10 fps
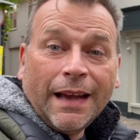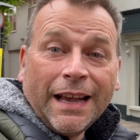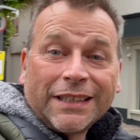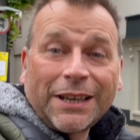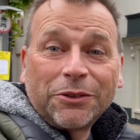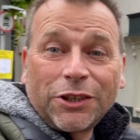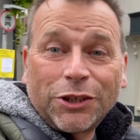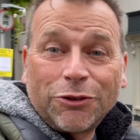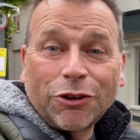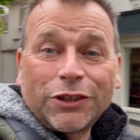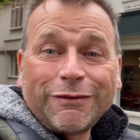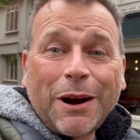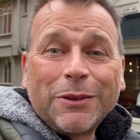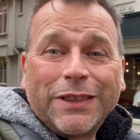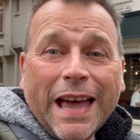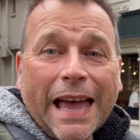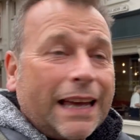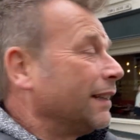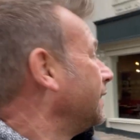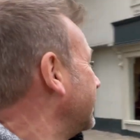So just across the road
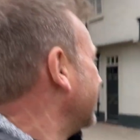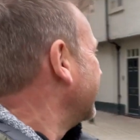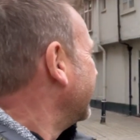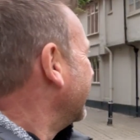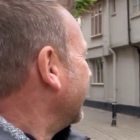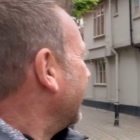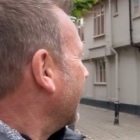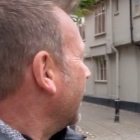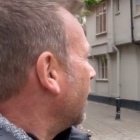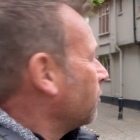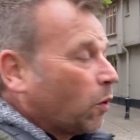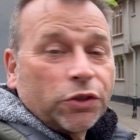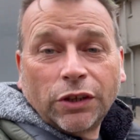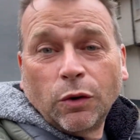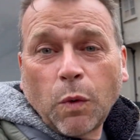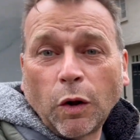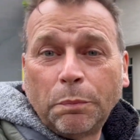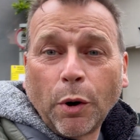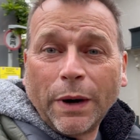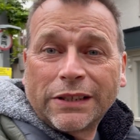there, Waston and
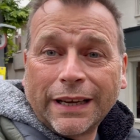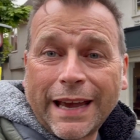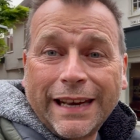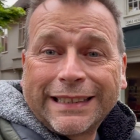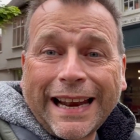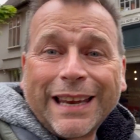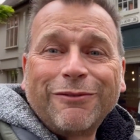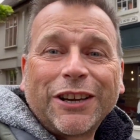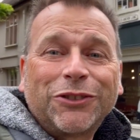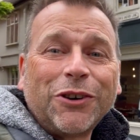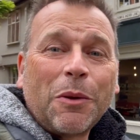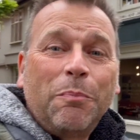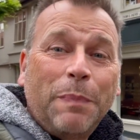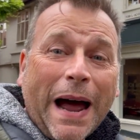Walpole, it's an Italian restaurant.